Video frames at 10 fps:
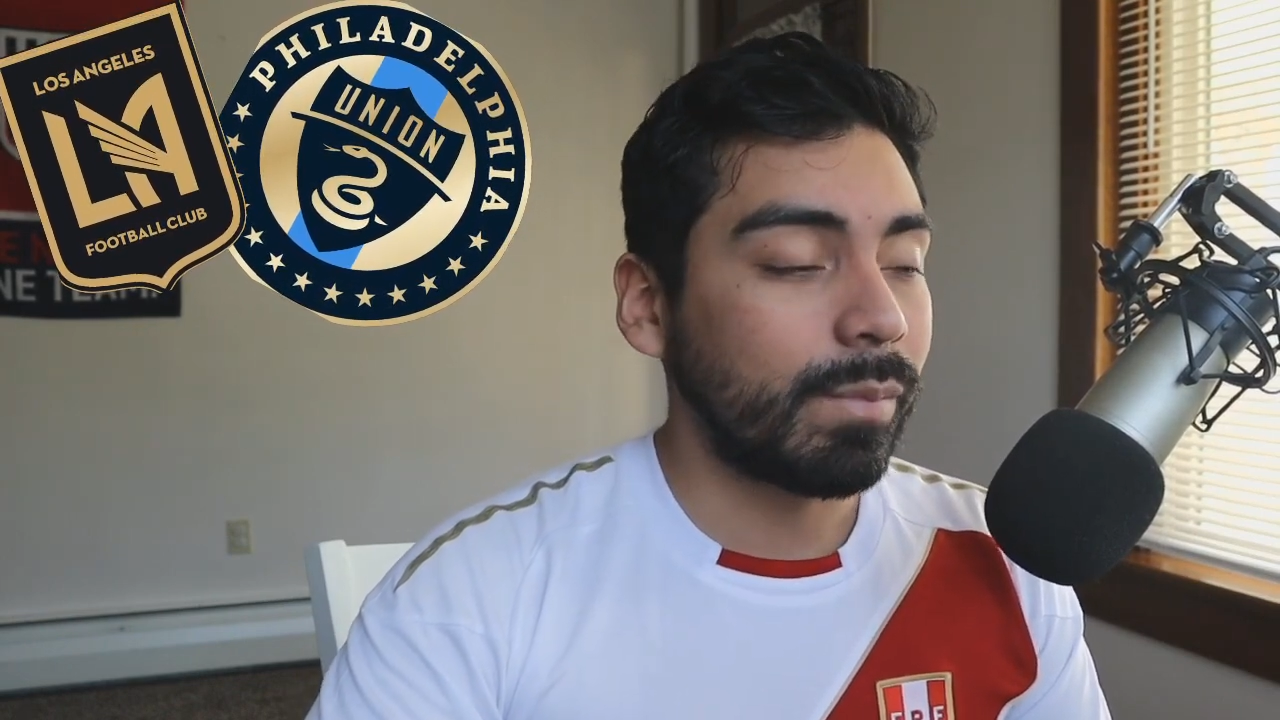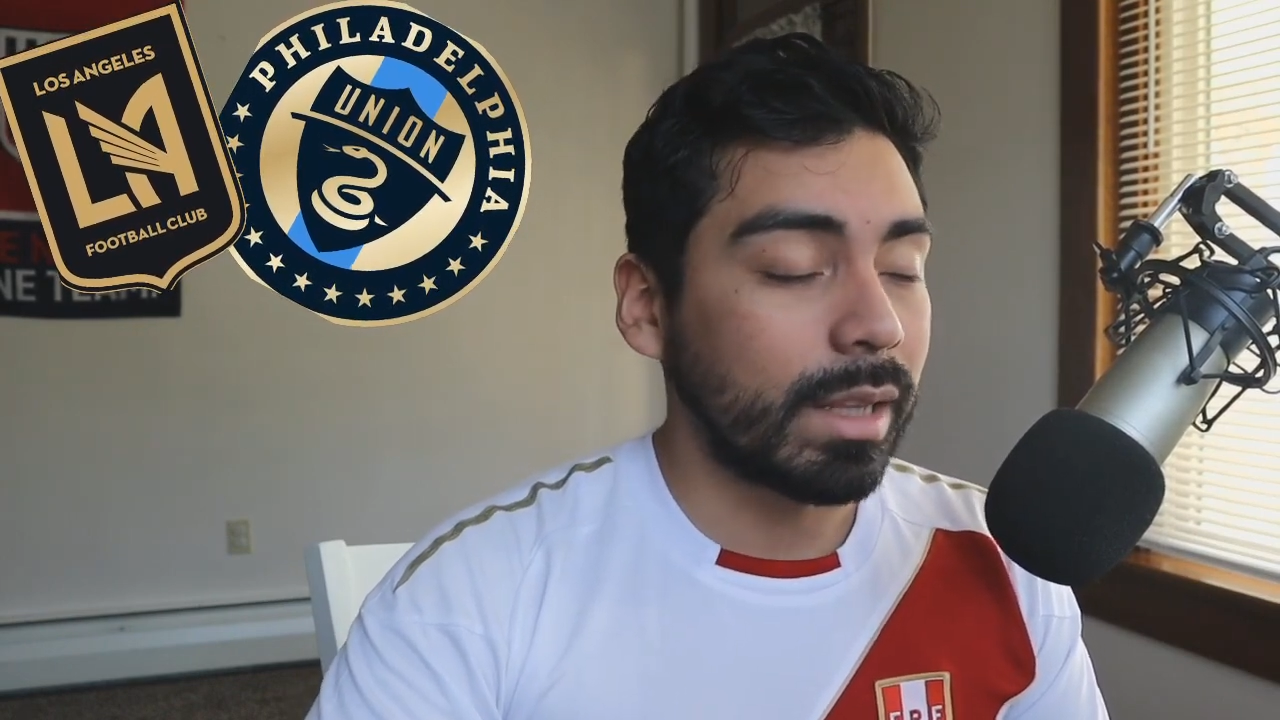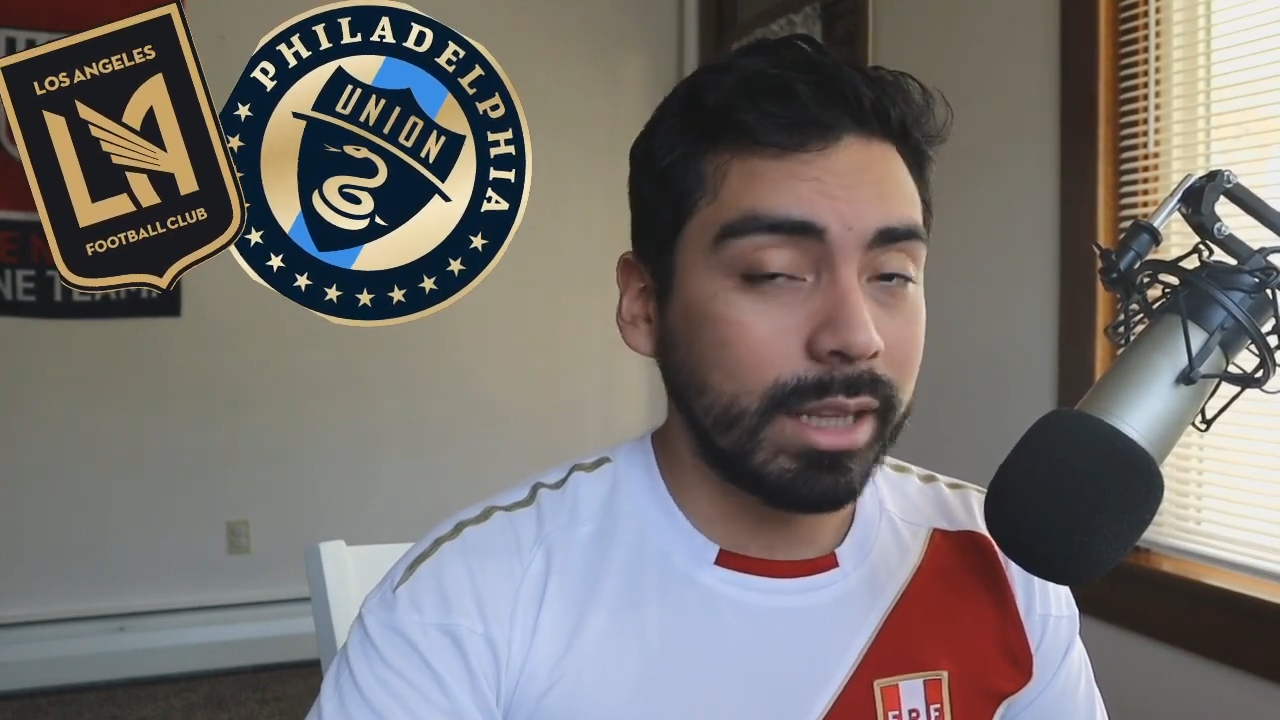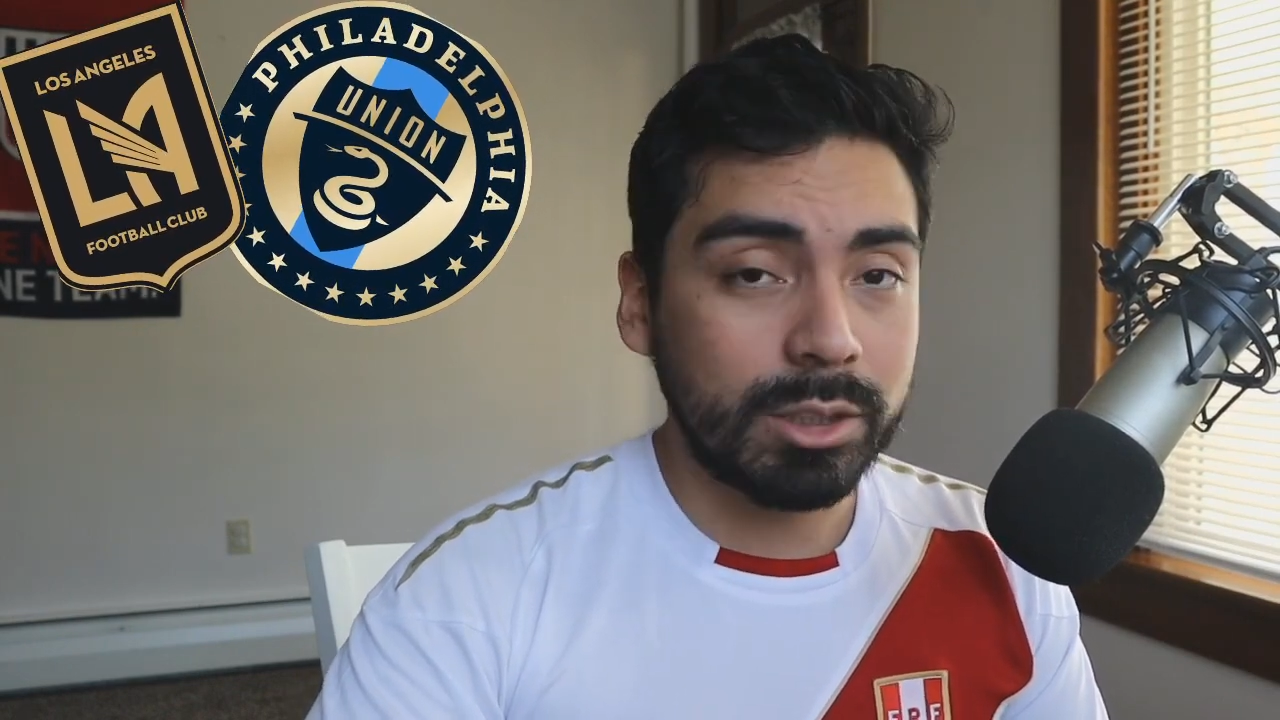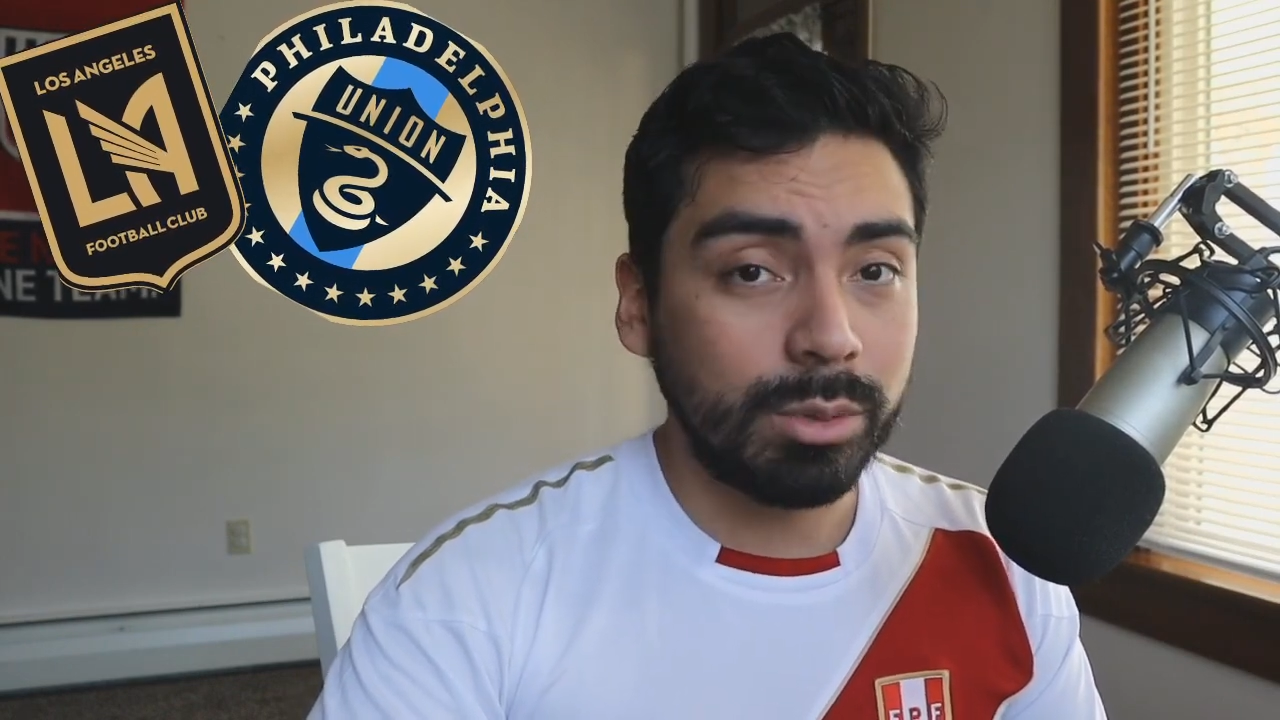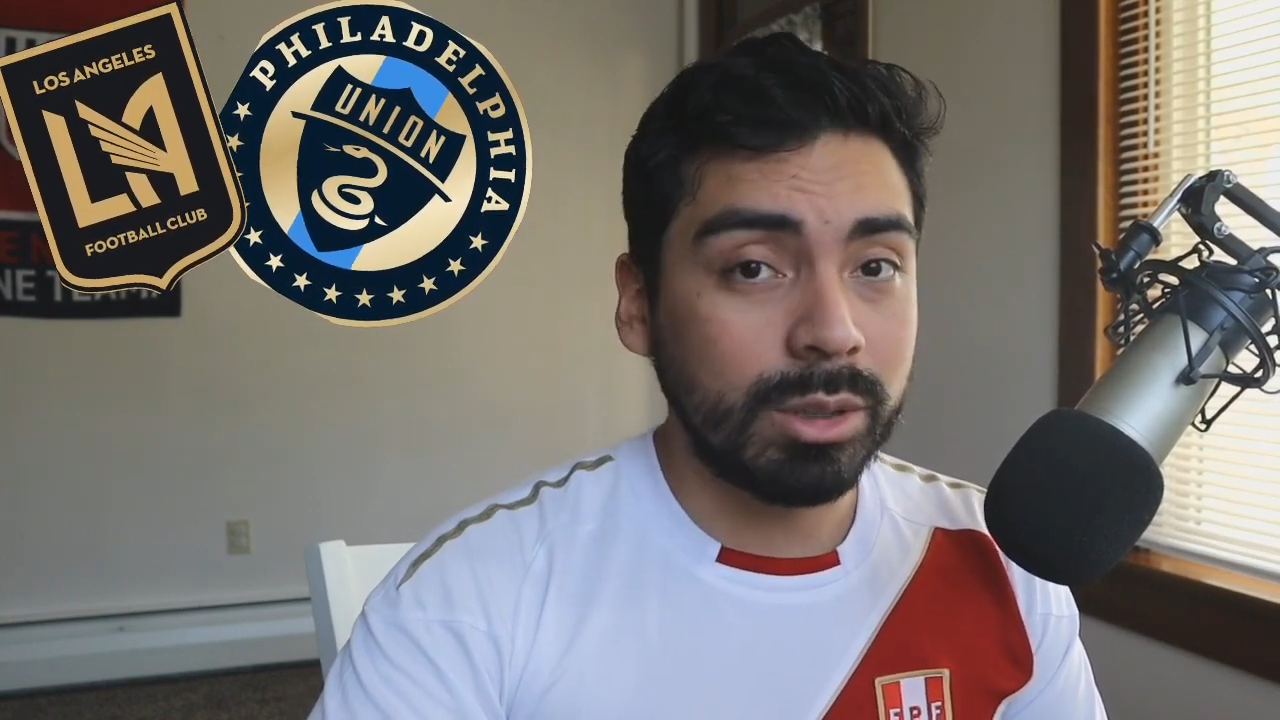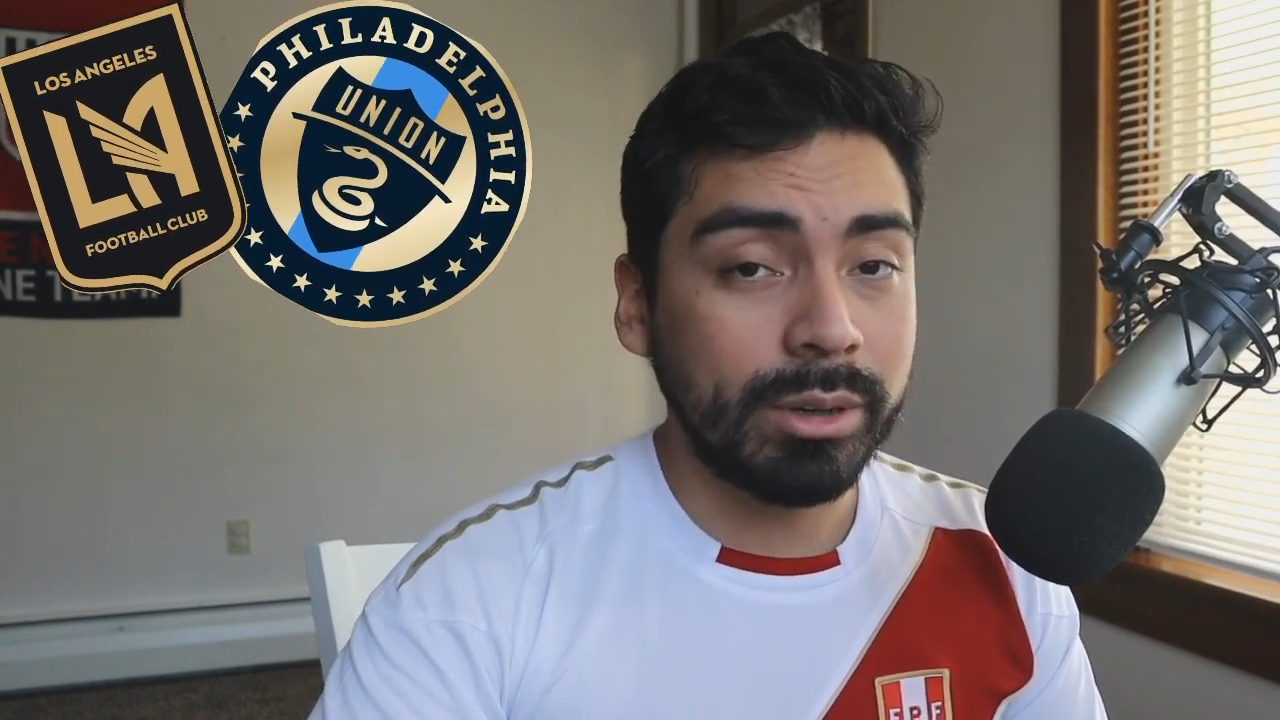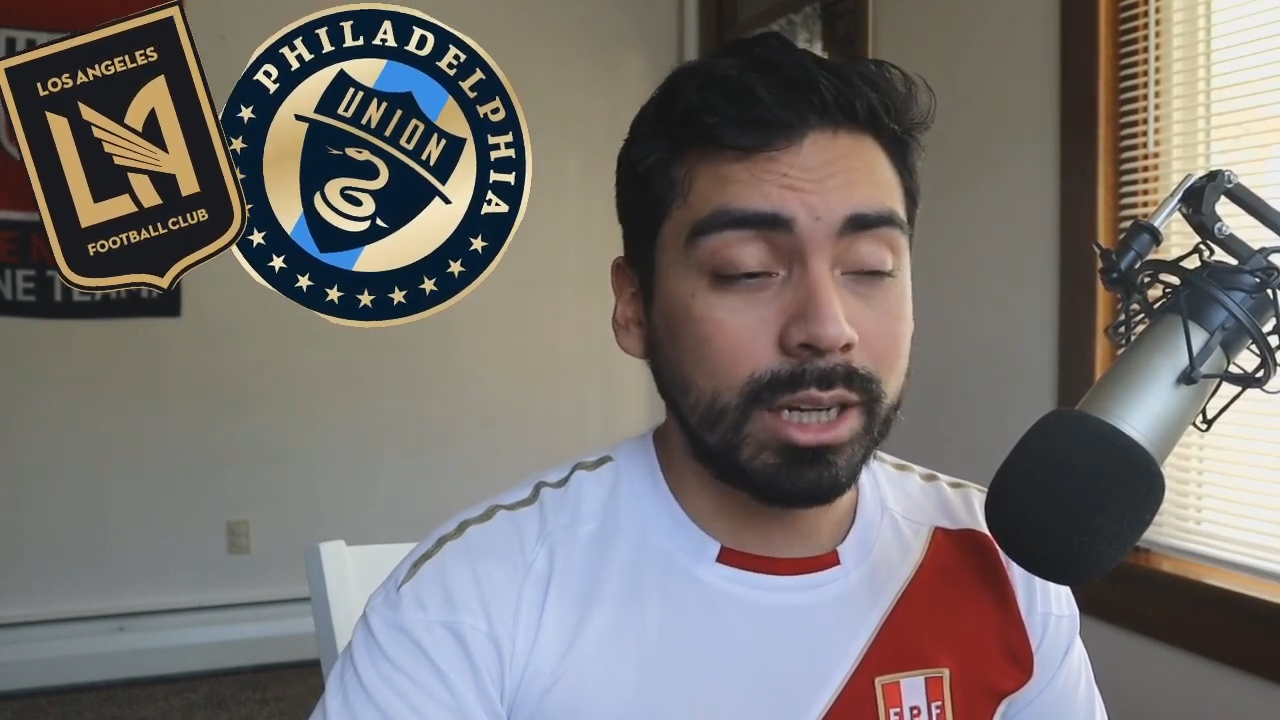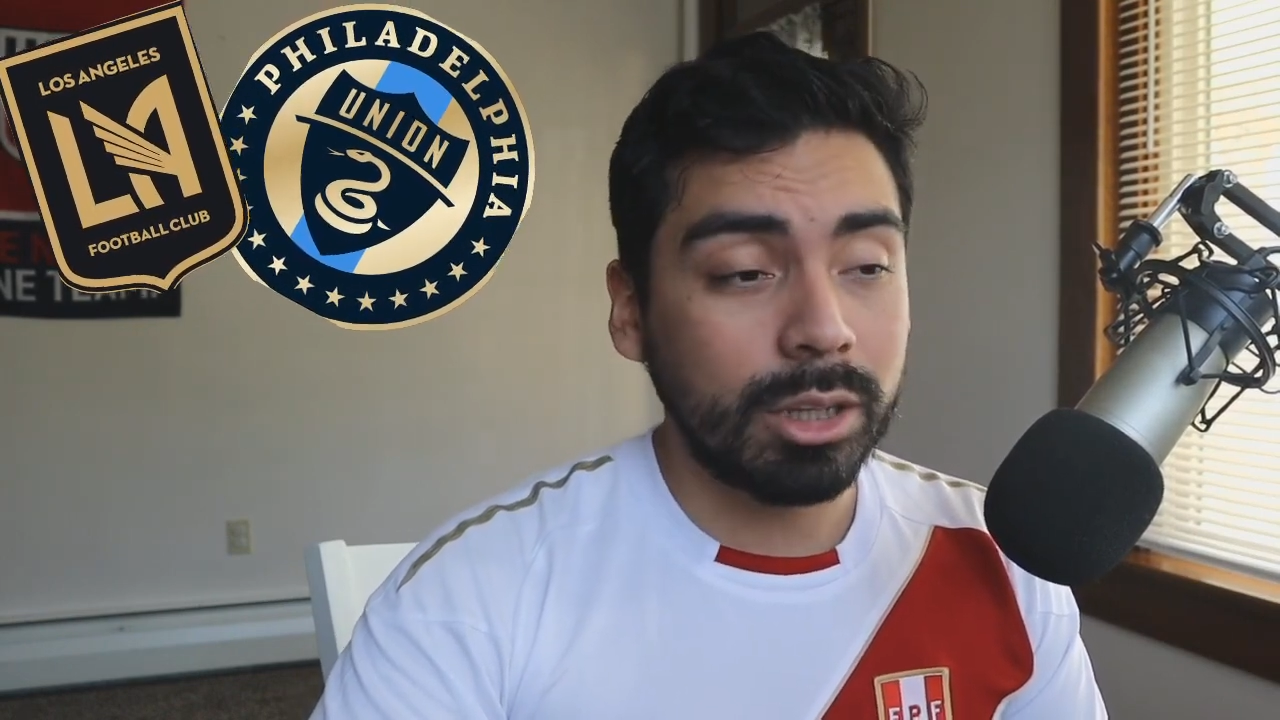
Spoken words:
Let's real quick